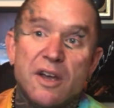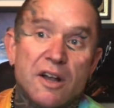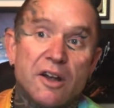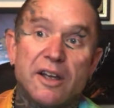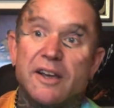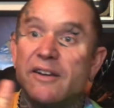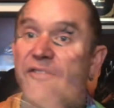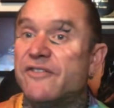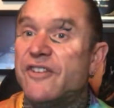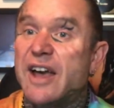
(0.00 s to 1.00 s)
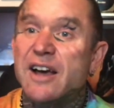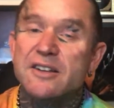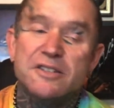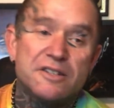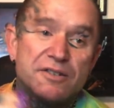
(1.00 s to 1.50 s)
like
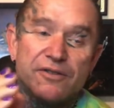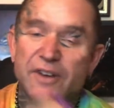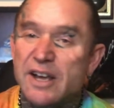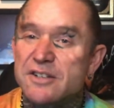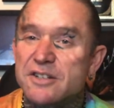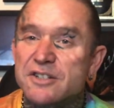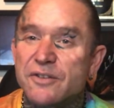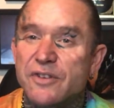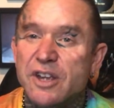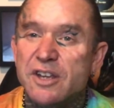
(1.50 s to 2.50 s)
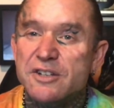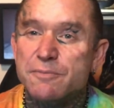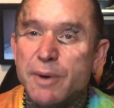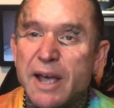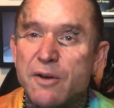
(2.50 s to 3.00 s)
thousands and thousands of years
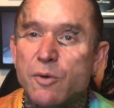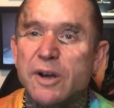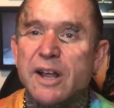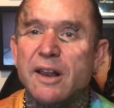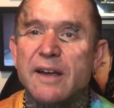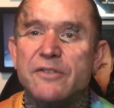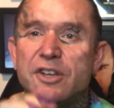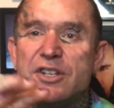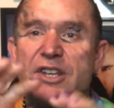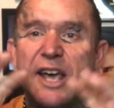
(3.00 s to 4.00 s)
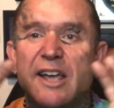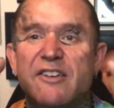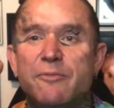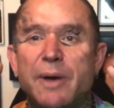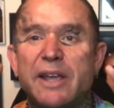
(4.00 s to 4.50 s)
back where they'll have these
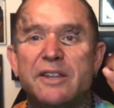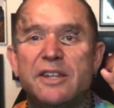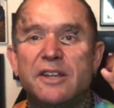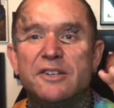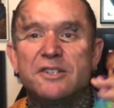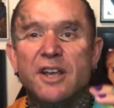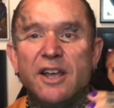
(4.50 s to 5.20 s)
cave paintings.